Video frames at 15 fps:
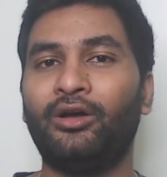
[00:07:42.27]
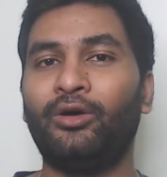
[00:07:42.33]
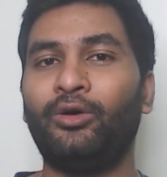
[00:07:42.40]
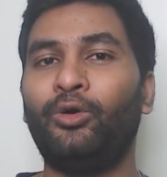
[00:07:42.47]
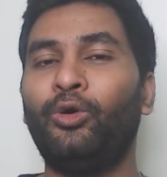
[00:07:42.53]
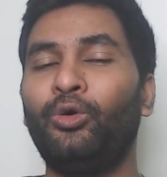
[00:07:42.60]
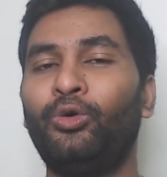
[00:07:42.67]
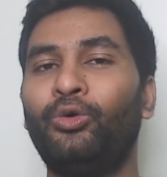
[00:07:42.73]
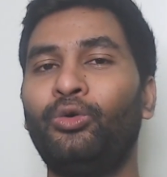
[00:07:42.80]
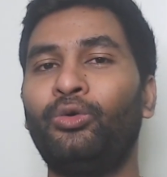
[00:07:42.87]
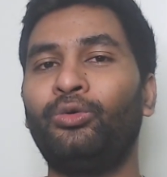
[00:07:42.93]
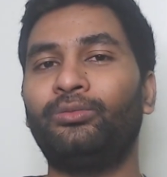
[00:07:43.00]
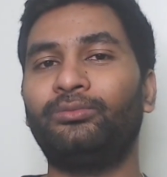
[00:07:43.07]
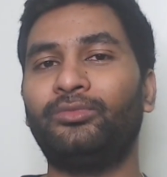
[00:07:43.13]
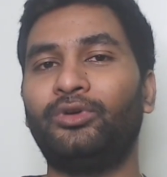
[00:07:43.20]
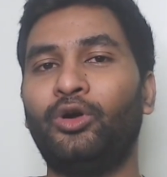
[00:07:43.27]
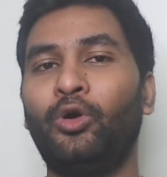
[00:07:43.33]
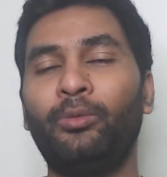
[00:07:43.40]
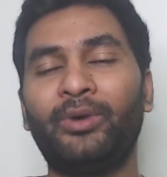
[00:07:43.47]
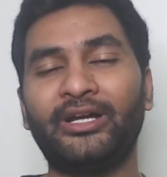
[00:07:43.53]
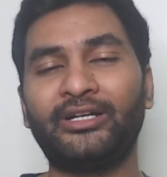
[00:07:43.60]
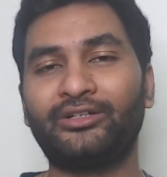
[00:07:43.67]

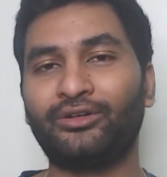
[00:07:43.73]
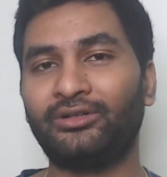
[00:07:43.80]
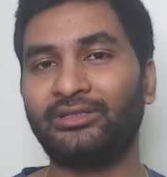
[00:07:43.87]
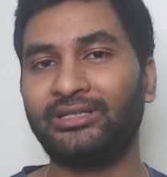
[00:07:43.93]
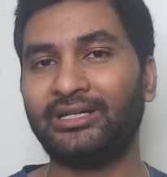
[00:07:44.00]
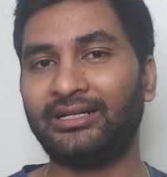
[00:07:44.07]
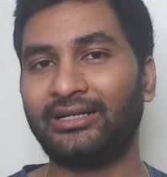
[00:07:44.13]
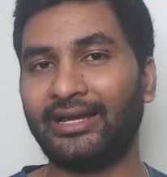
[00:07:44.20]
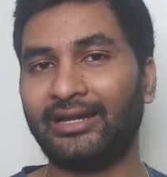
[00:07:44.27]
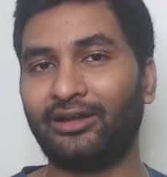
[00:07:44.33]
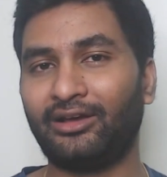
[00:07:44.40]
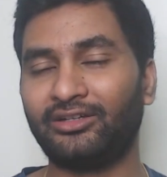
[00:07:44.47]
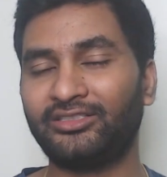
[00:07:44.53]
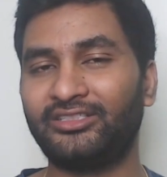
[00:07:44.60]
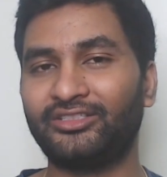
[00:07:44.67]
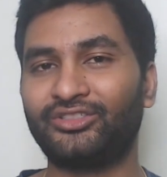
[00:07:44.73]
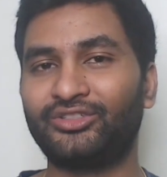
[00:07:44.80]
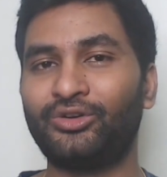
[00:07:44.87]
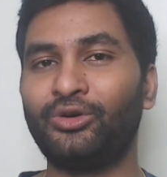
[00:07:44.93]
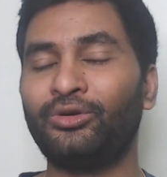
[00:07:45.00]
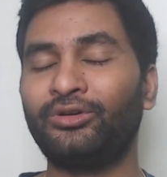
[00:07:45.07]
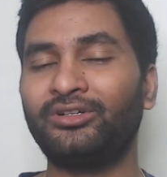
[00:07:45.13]
whom I told that I launched this
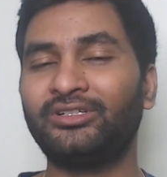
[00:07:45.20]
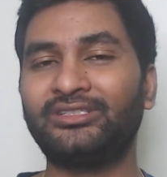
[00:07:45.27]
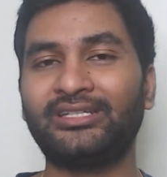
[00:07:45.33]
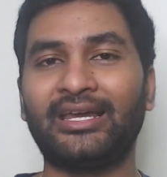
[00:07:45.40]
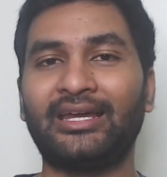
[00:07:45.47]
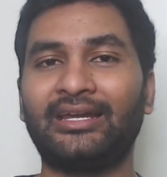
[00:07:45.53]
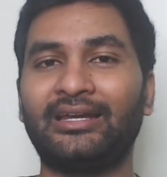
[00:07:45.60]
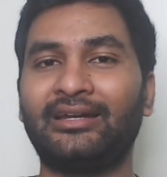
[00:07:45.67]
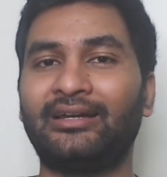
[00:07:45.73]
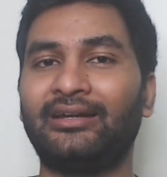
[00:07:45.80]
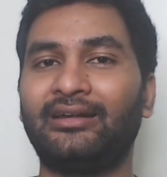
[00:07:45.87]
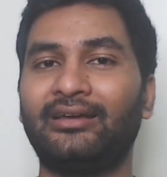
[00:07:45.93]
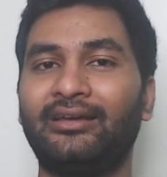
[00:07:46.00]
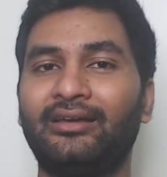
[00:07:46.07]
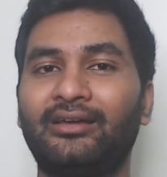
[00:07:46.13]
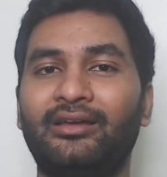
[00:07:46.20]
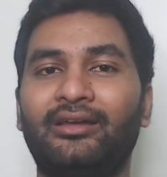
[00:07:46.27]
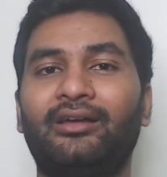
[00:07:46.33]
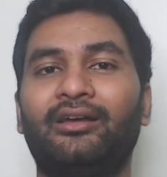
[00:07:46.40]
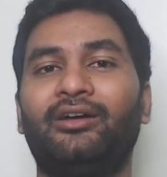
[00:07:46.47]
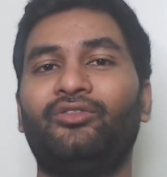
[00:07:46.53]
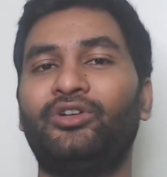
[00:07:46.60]
course and
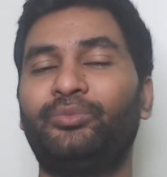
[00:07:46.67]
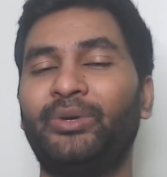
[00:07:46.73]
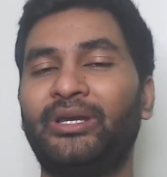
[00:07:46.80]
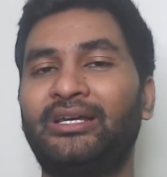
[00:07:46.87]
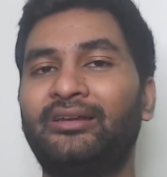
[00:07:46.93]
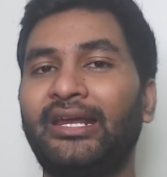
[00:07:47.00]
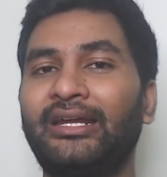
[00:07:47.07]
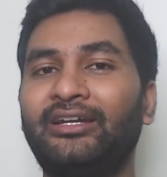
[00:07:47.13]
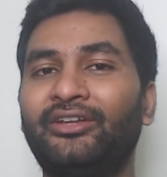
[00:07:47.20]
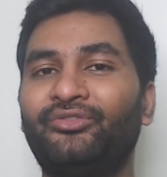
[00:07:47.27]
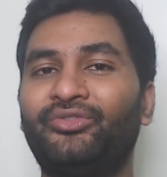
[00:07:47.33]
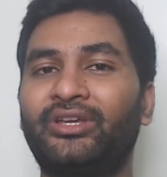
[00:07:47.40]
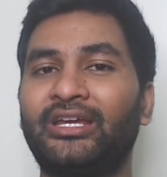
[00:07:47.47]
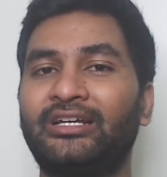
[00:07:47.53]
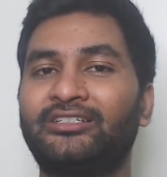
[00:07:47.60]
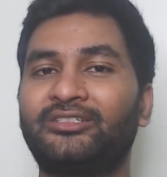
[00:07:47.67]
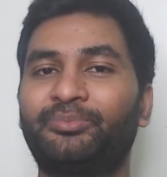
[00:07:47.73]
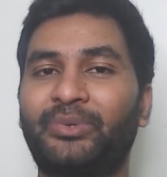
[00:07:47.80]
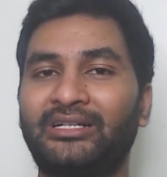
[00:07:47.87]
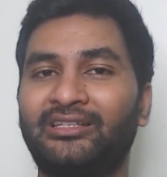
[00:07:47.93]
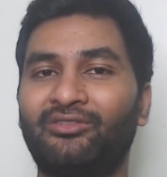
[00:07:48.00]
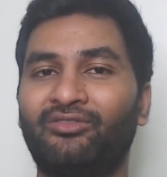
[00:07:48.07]
would be great if you can
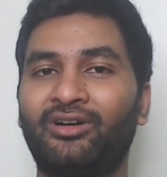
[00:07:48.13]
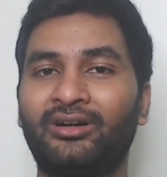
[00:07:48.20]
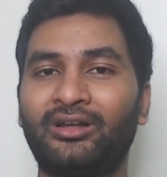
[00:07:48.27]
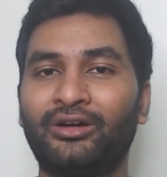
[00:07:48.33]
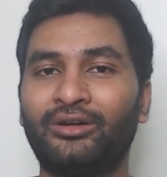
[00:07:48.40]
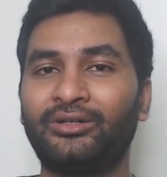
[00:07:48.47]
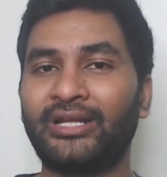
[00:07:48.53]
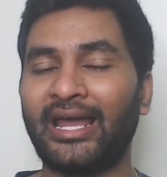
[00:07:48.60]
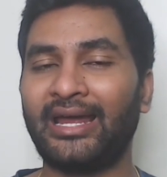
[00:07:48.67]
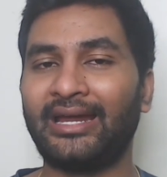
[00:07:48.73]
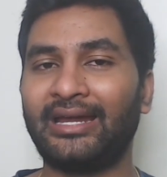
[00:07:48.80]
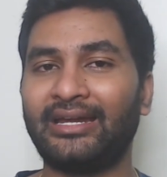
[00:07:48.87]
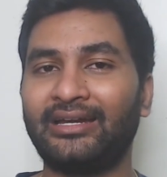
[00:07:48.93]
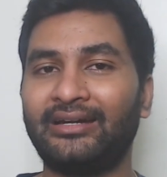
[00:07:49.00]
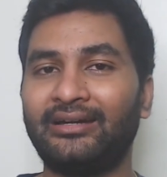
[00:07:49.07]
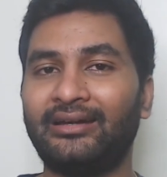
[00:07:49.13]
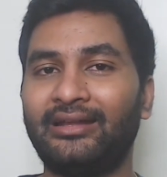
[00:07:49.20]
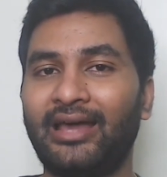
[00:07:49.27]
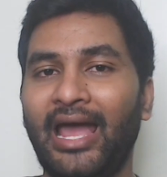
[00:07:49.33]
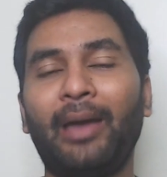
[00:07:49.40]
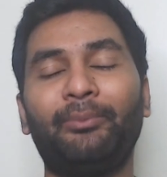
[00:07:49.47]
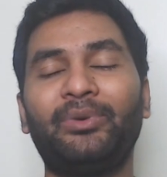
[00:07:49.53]
spread the word out, and
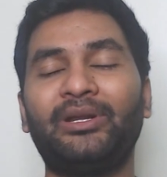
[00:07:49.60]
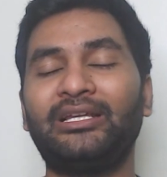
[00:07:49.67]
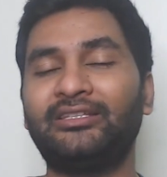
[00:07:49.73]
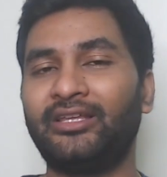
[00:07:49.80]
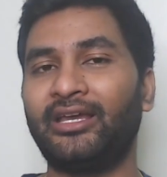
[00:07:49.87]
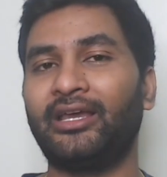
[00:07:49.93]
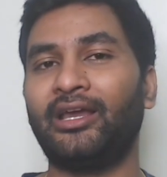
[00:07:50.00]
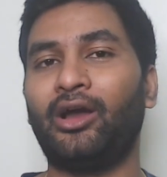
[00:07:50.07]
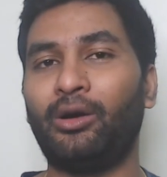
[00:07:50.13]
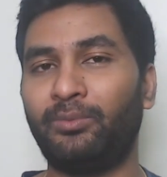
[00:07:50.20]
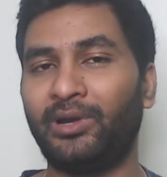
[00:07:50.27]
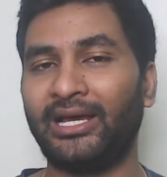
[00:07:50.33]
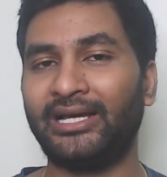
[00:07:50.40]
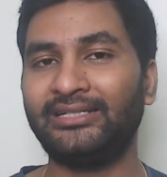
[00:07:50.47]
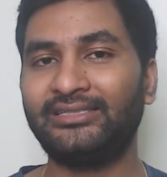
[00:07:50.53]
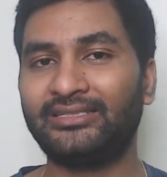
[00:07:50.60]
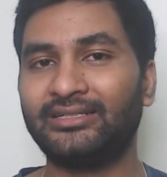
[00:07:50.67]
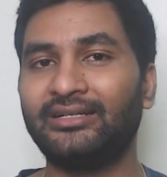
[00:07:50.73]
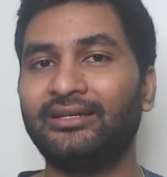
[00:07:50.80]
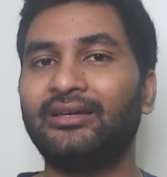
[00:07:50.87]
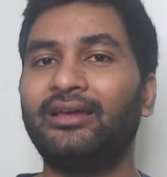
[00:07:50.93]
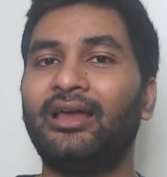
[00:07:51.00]
happily they obliged.
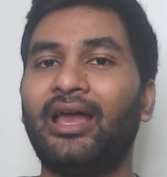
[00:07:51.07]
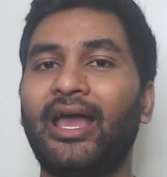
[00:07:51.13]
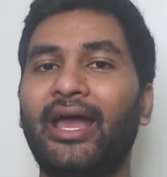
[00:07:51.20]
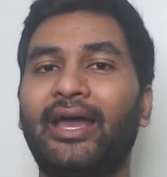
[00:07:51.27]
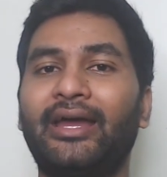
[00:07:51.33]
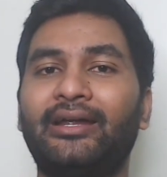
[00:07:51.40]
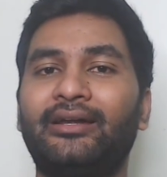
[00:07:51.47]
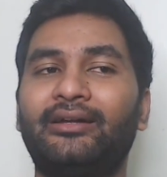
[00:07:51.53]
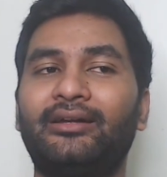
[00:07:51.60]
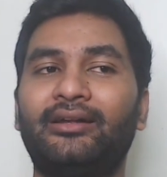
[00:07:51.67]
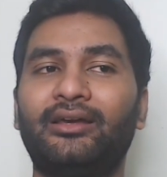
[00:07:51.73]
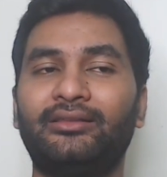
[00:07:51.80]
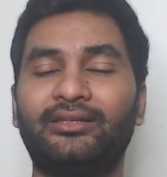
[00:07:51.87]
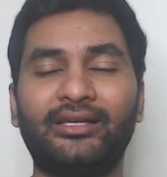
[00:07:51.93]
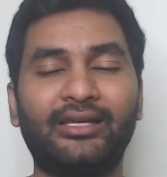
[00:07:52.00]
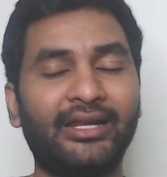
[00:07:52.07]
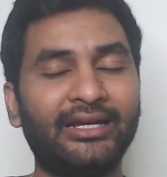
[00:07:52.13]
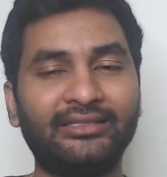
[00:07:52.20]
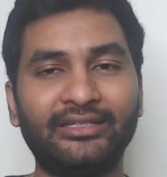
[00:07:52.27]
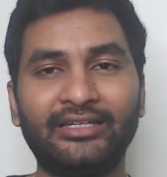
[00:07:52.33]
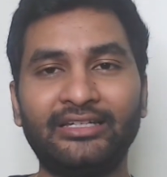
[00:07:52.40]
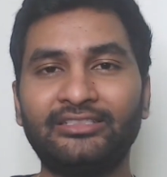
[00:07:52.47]
And the
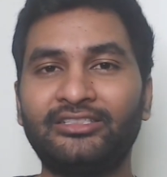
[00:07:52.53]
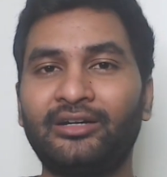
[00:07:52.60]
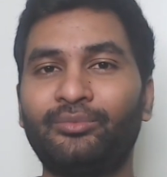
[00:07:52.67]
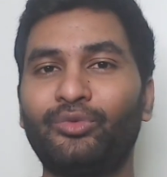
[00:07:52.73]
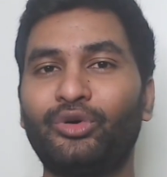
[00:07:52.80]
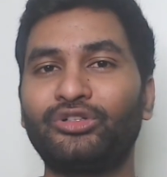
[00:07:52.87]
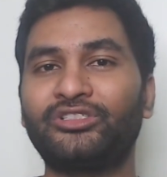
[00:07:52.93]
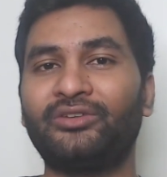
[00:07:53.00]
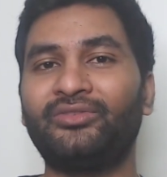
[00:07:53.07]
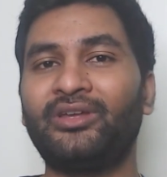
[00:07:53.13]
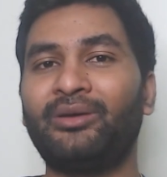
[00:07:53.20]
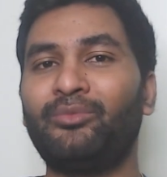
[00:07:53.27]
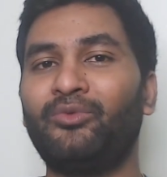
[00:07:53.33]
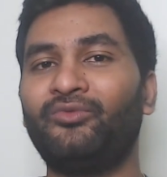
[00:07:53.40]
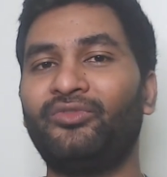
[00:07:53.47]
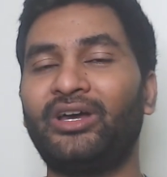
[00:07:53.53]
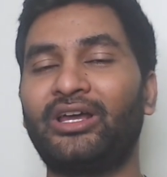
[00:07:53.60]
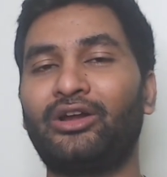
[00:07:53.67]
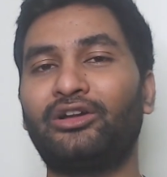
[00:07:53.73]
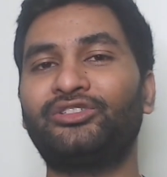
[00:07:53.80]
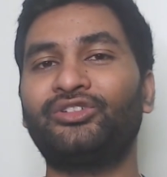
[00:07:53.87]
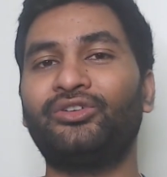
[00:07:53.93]
great thing is that most of them were
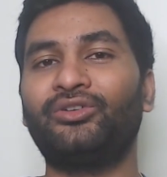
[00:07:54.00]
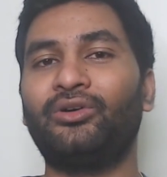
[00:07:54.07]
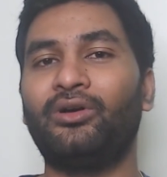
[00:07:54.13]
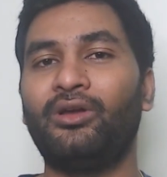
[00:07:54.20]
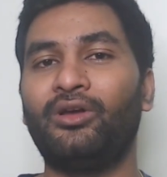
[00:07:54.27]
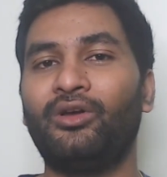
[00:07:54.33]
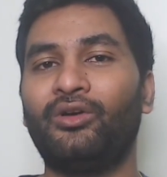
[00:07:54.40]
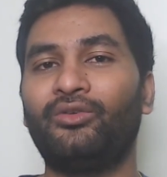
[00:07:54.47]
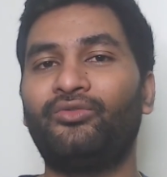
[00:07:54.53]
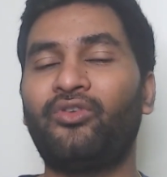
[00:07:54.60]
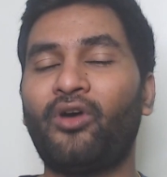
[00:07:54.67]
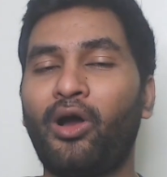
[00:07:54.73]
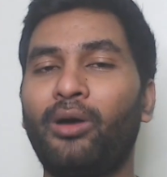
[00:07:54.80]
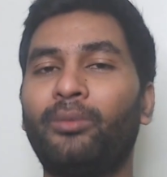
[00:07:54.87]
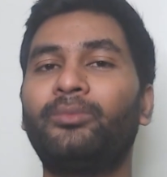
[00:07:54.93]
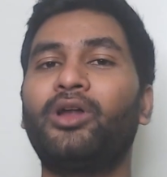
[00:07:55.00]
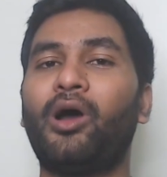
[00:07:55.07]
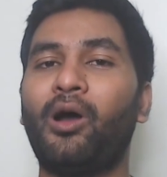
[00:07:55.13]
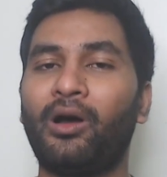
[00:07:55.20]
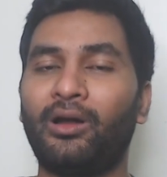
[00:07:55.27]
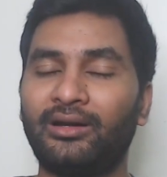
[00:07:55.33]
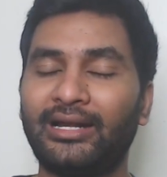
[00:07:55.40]
also formed
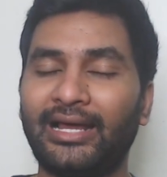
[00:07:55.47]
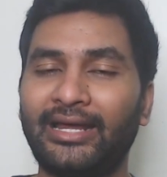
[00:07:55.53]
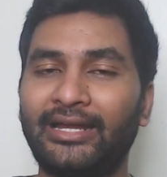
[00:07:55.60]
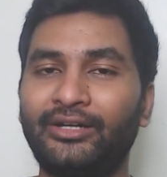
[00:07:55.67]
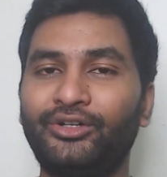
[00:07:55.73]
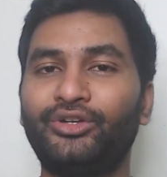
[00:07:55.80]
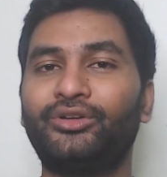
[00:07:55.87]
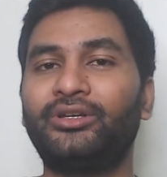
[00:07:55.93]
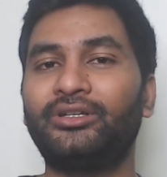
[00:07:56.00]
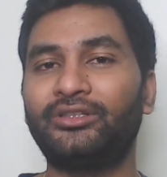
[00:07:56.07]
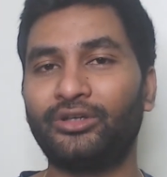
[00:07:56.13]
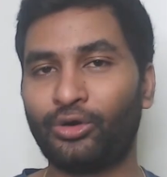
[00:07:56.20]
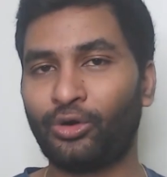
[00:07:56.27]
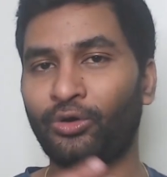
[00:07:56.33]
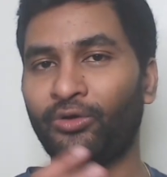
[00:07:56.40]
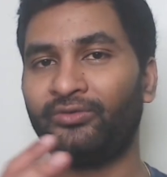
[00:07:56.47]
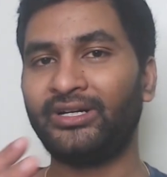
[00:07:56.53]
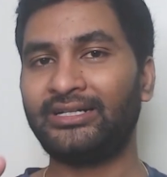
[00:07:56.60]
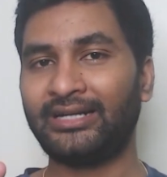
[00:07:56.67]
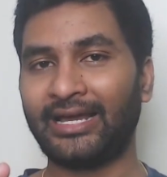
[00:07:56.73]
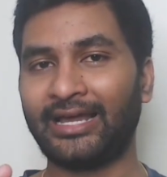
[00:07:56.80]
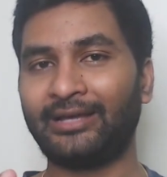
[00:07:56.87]
online during the
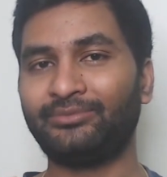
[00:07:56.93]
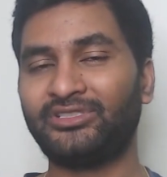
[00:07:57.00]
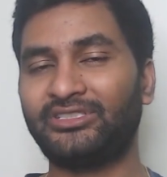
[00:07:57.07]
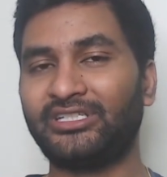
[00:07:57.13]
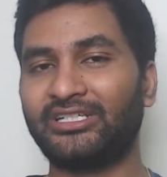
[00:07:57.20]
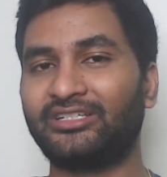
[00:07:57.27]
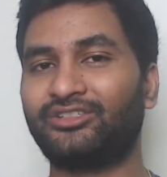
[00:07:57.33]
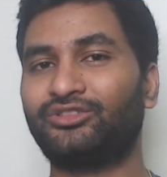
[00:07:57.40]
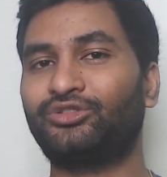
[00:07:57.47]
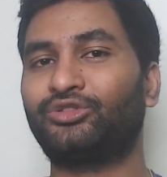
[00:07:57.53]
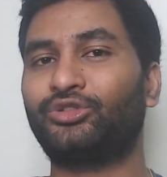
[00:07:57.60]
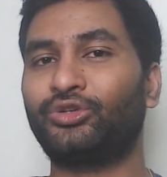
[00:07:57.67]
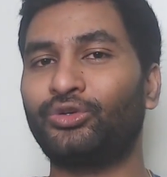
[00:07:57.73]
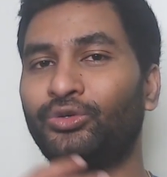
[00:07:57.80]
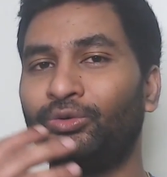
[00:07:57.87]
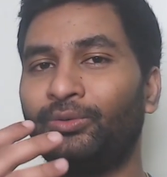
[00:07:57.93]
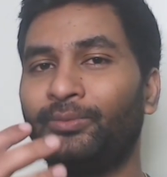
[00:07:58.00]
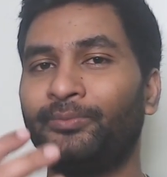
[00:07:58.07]
COVID times just through